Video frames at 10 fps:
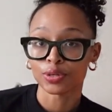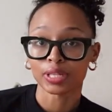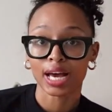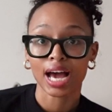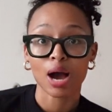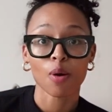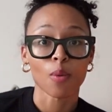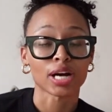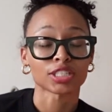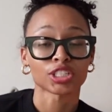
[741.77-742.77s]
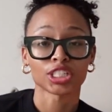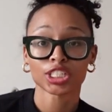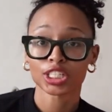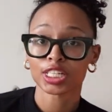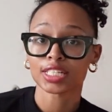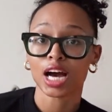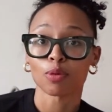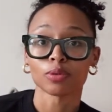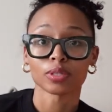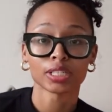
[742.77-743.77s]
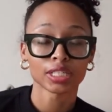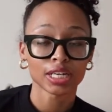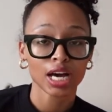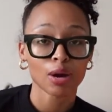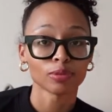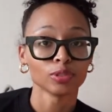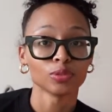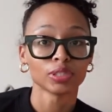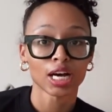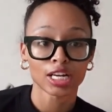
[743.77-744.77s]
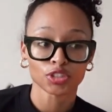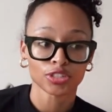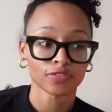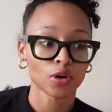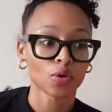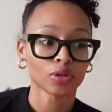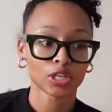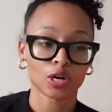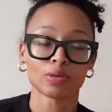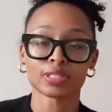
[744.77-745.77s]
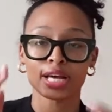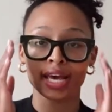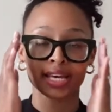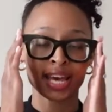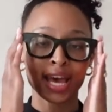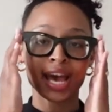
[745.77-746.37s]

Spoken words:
Like I would wash dishes, I would cook, I would do laundry, fold clothes, like